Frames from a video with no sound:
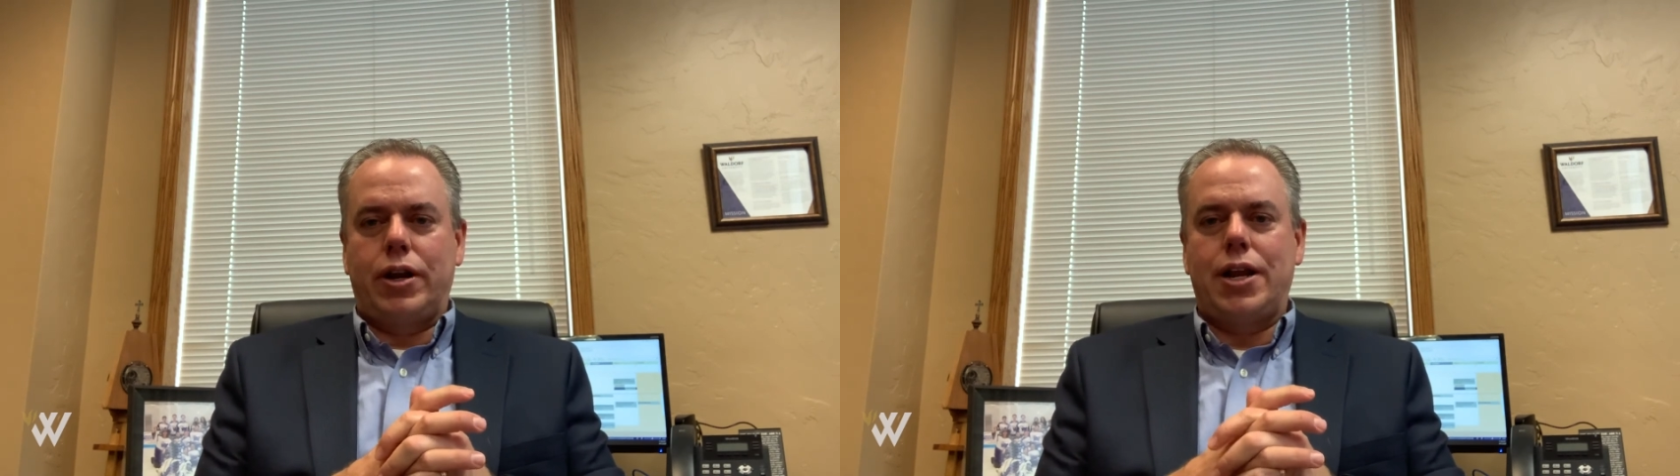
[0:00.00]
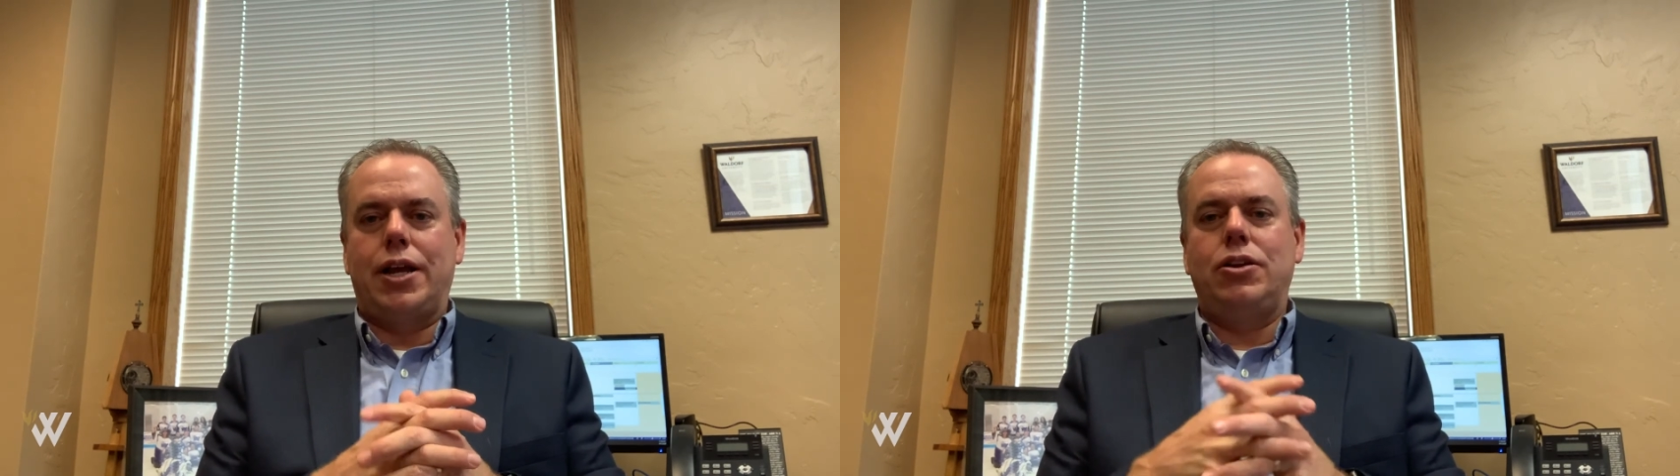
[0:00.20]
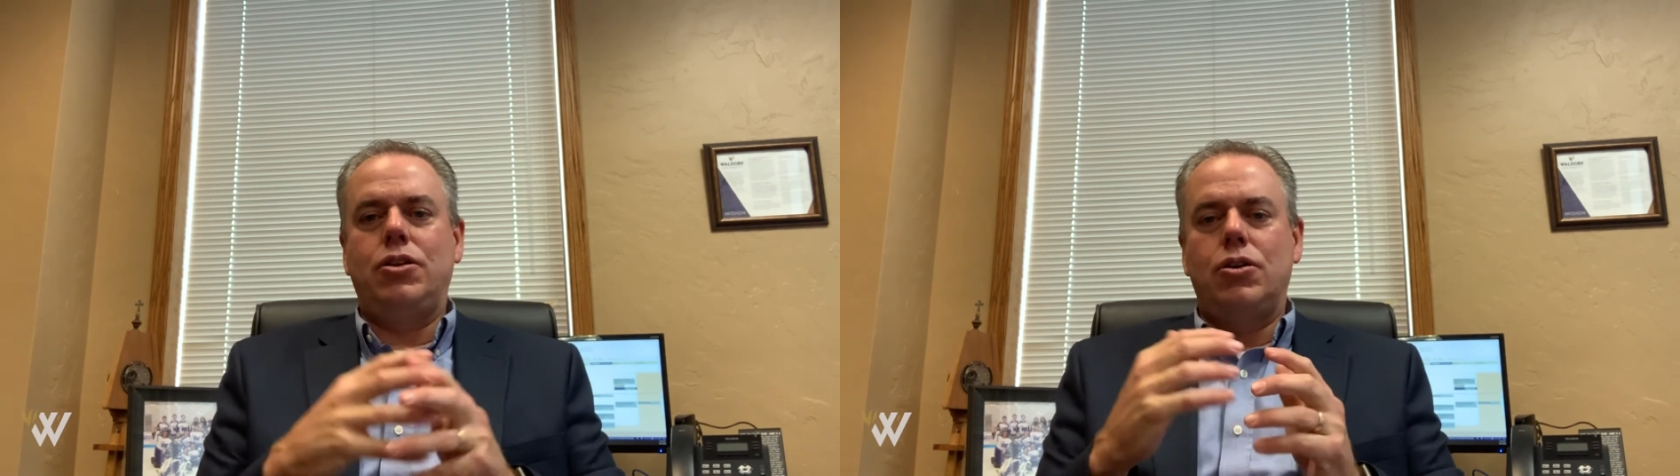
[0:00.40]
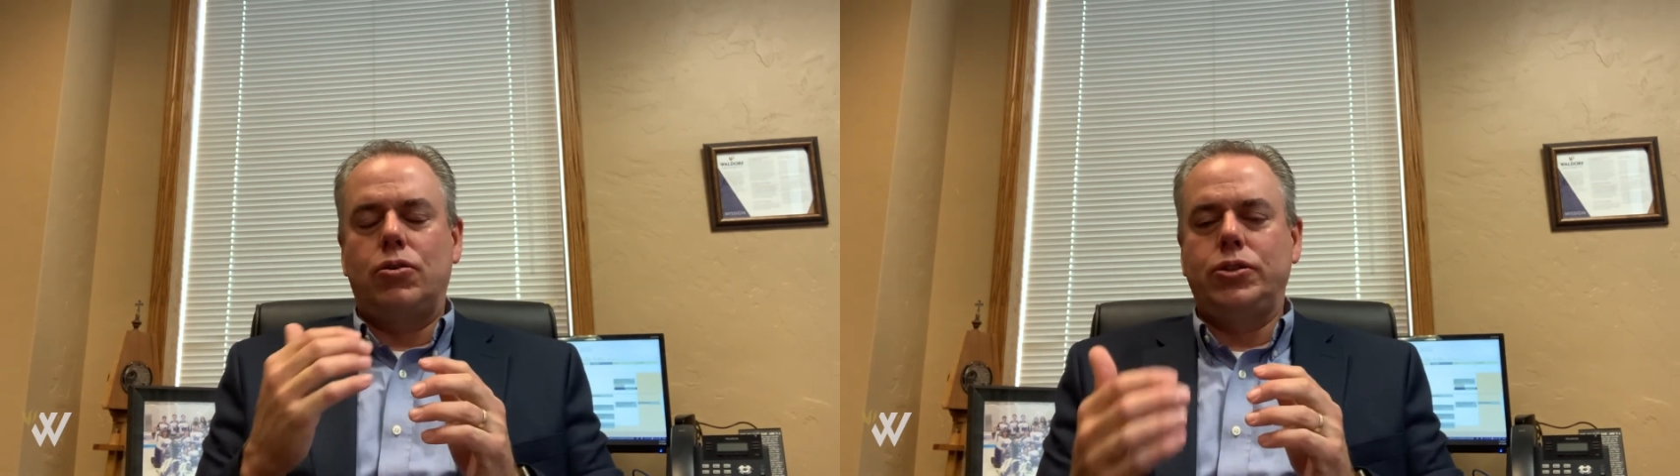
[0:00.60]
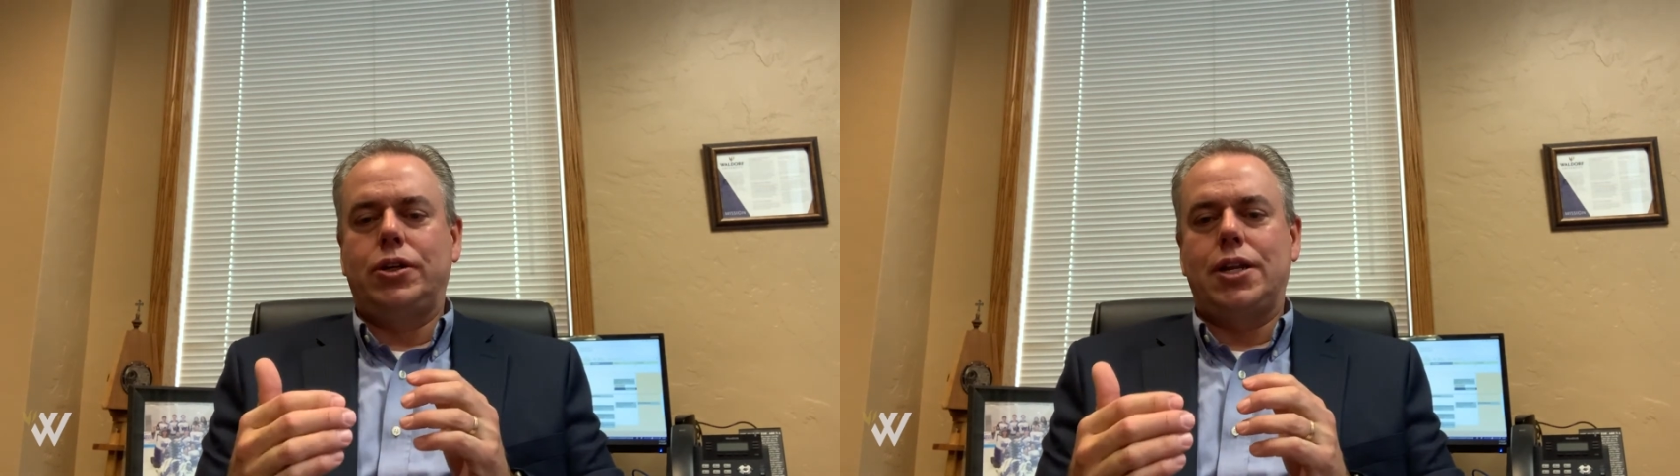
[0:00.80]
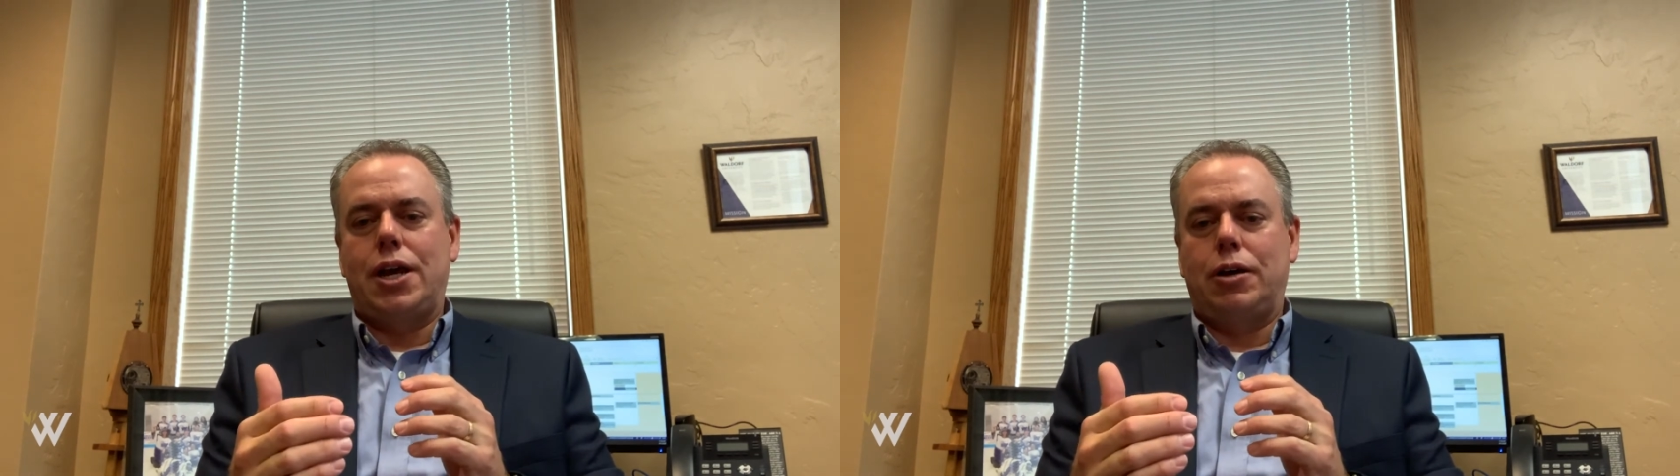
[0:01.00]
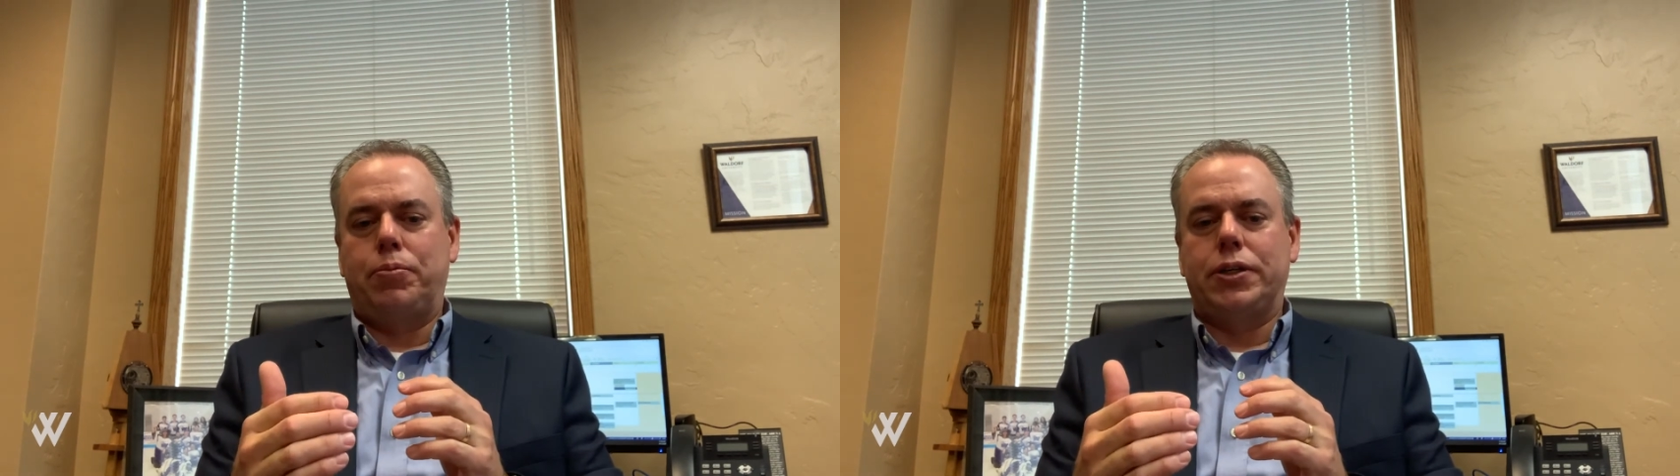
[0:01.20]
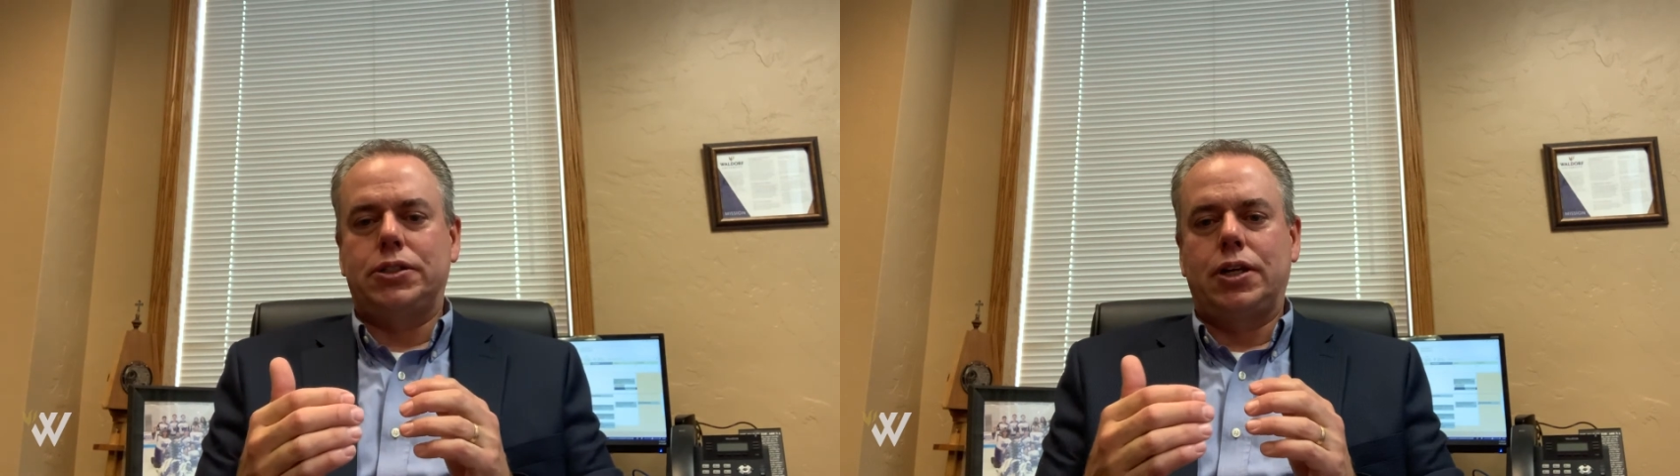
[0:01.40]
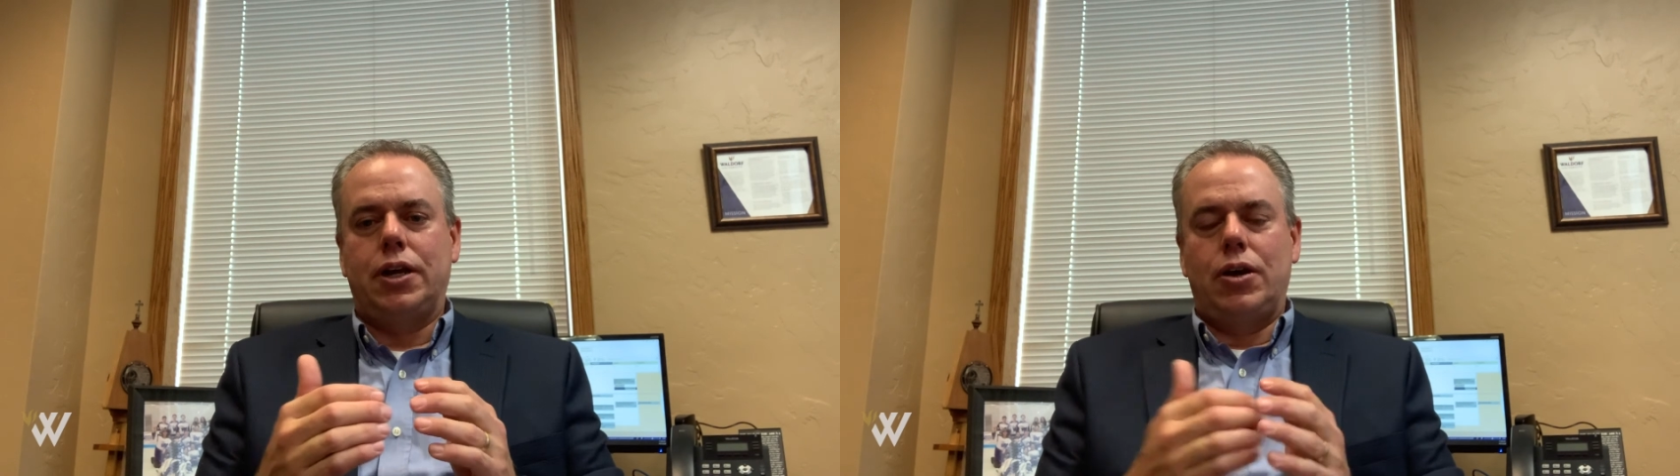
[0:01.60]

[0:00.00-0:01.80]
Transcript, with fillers: And I know you can help us